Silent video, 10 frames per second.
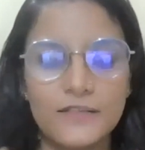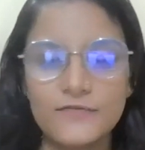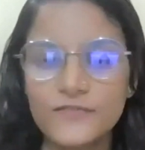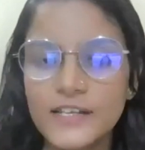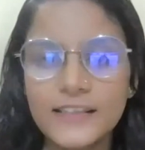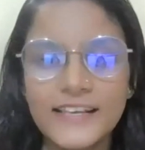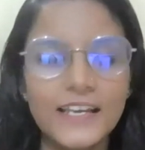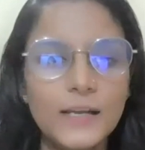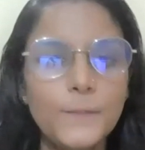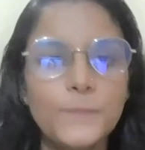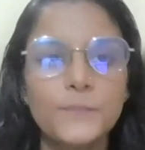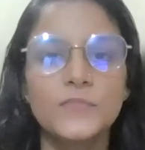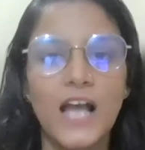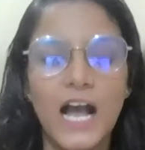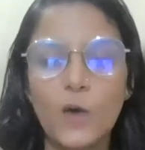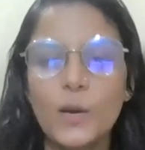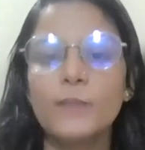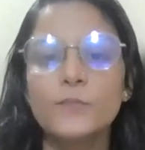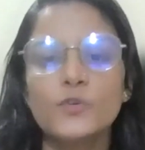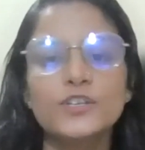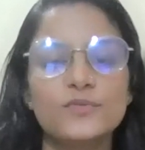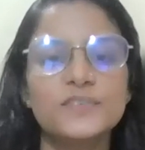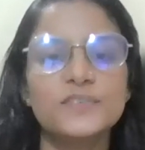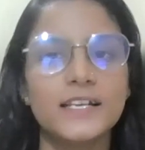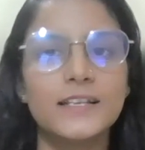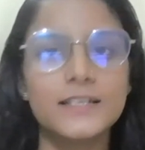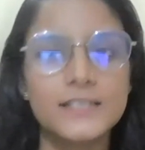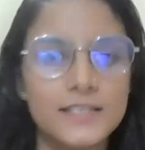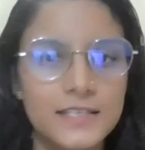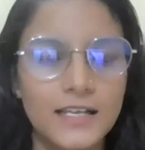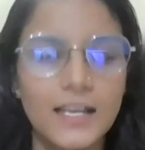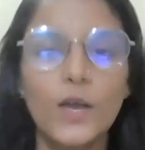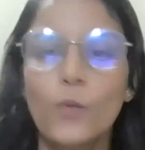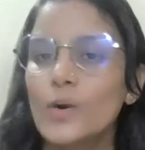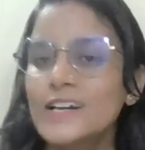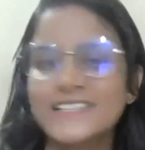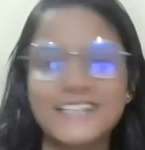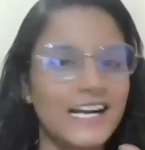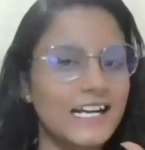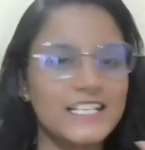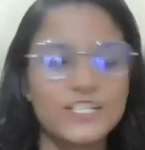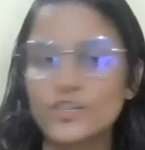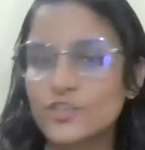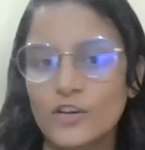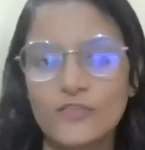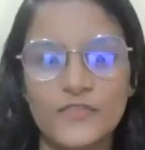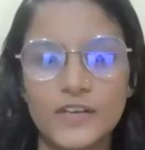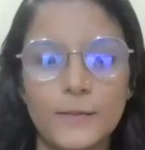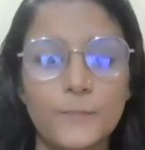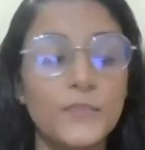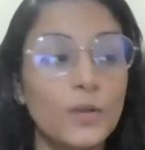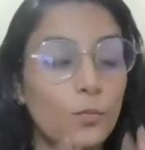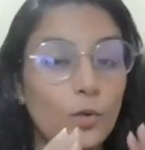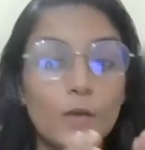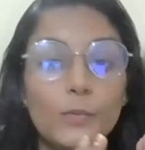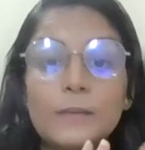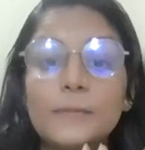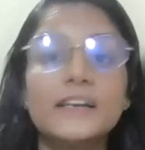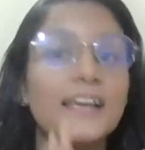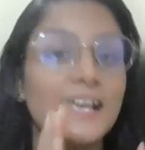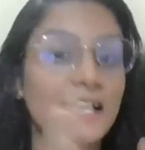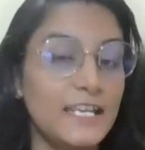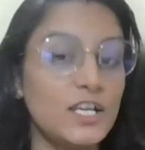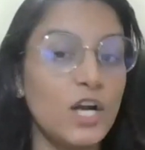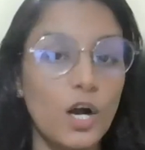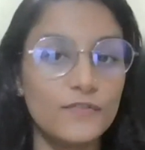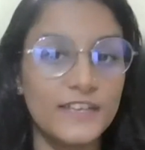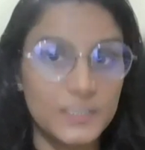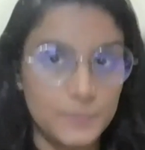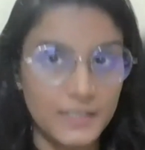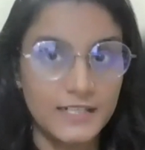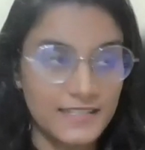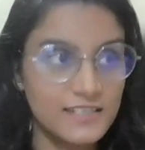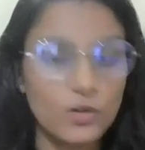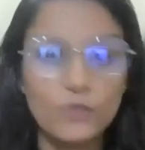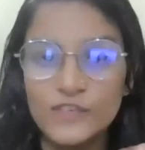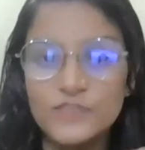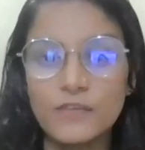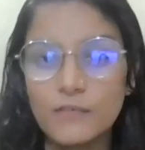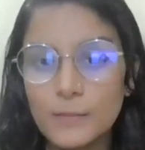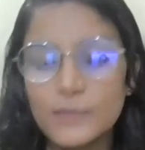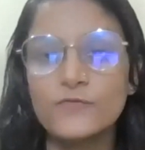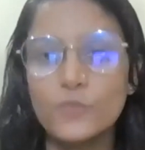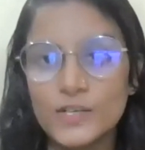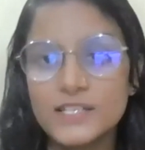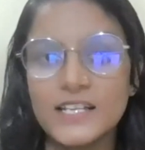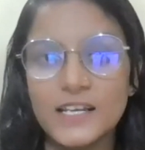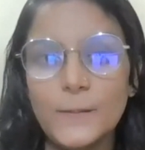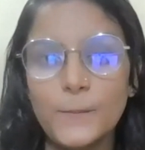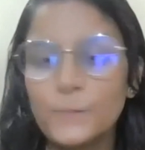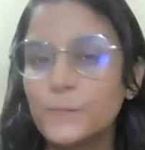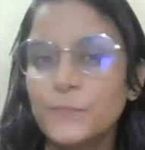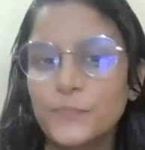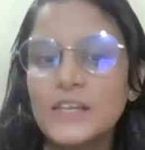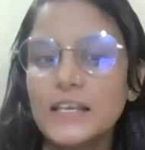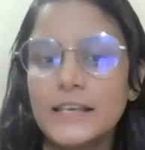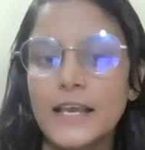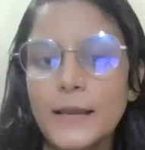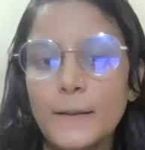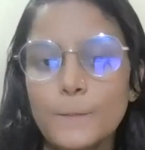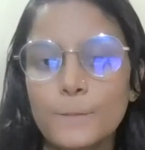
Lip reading: everything. How I'm going to take this? What exactly is your software? What will be the area of expertise on which we will be focusing? Yeah.